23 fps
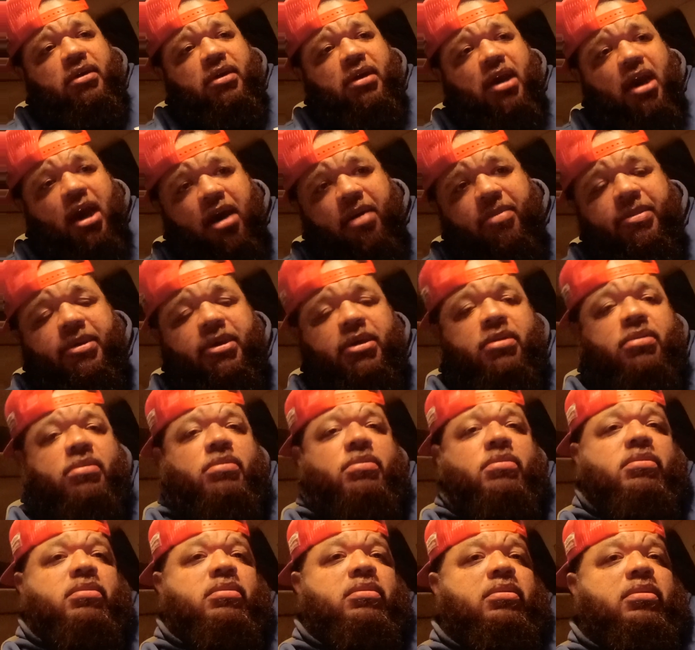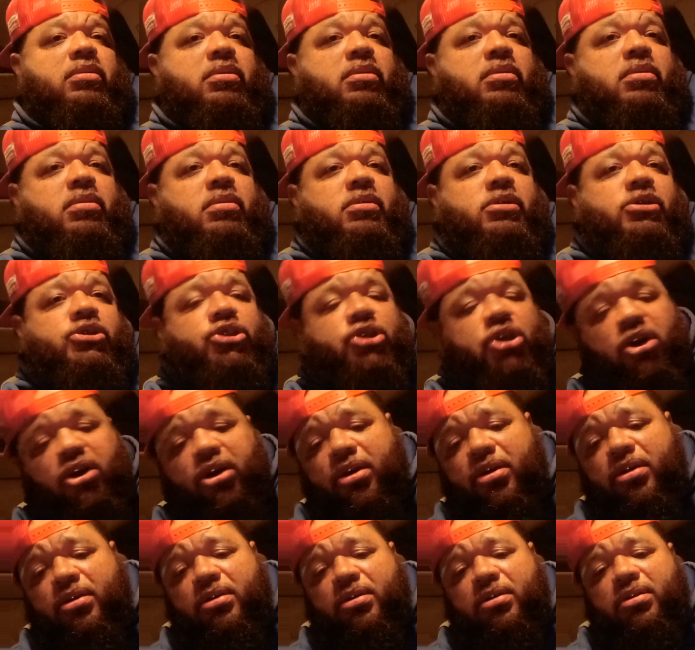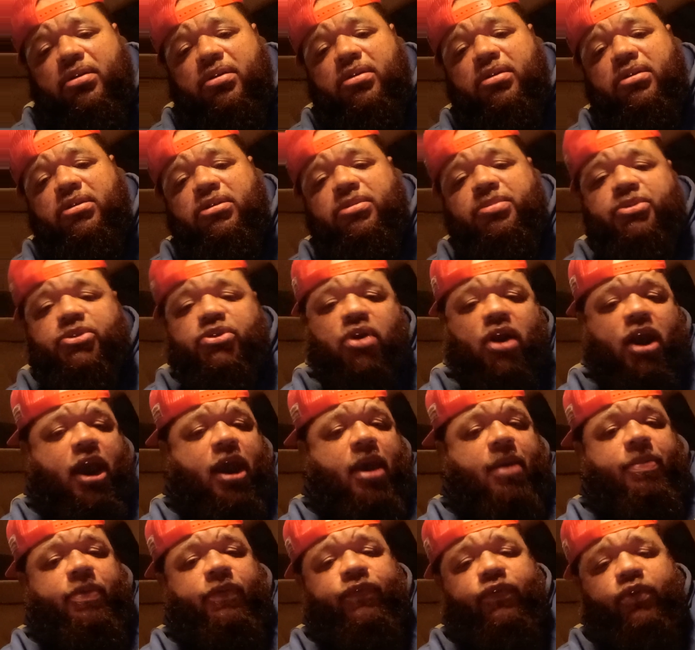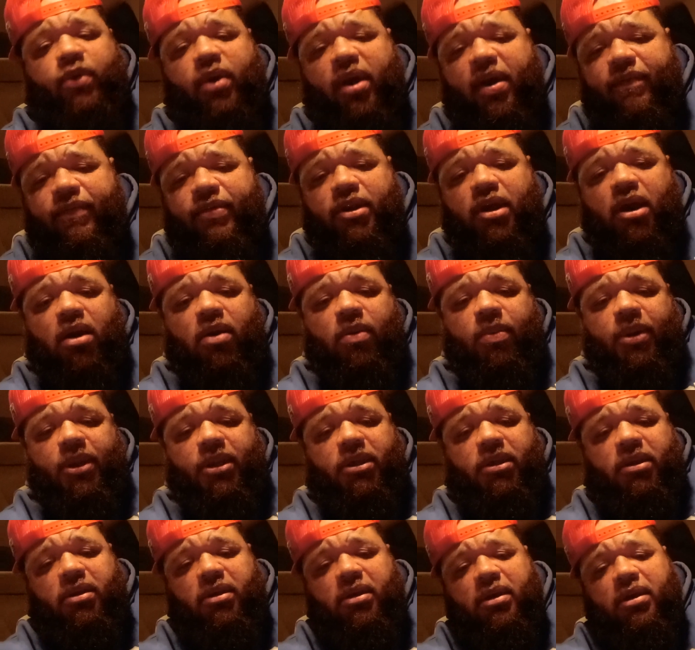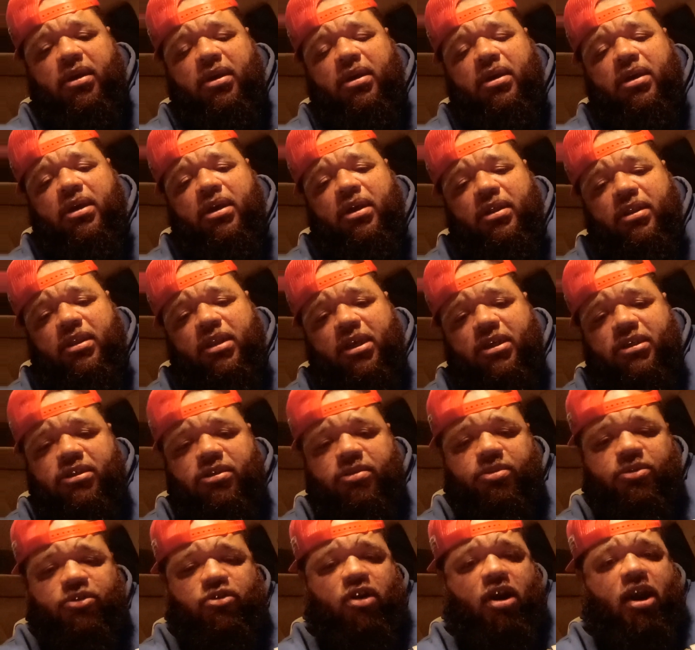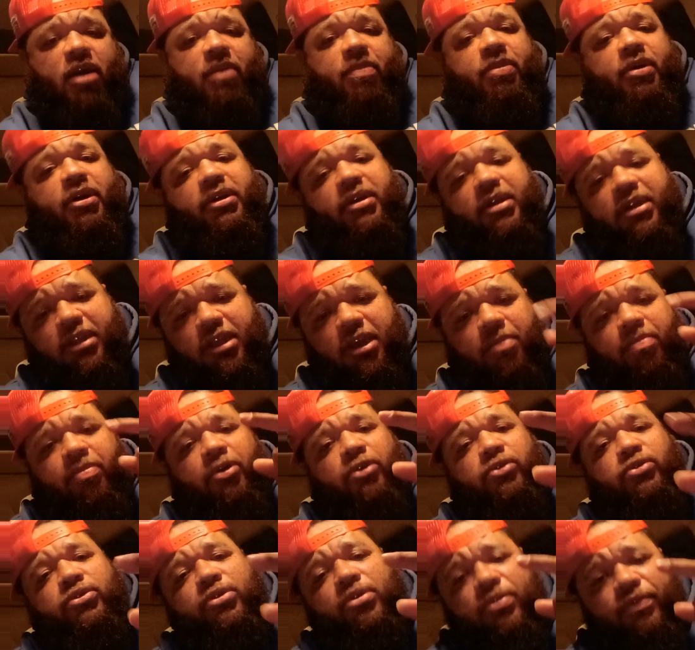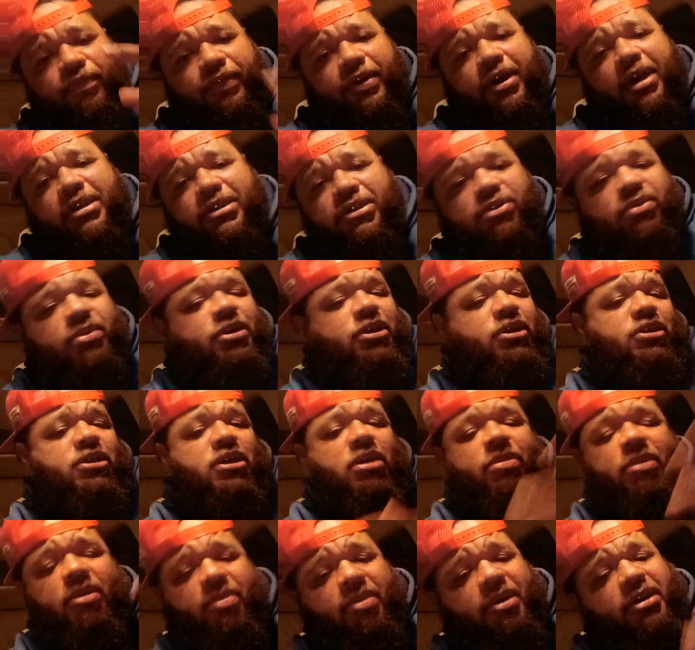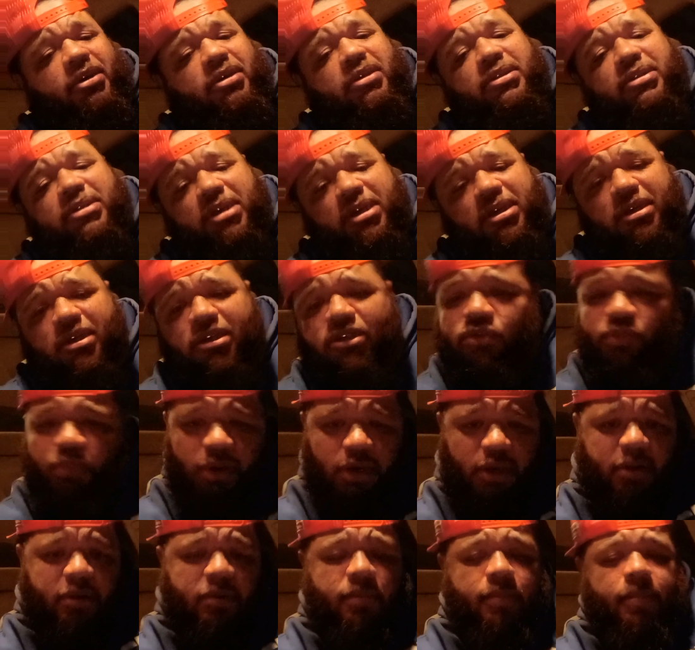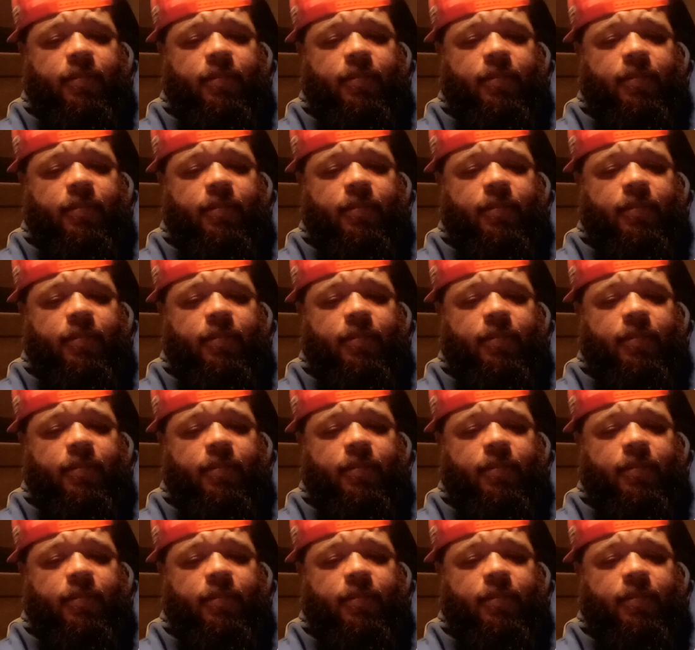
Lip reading: Comment. Share. Subscribe if you haven't already. Hit that subscribe button. Hit that post notification so anytime I bring you this heat, guess what?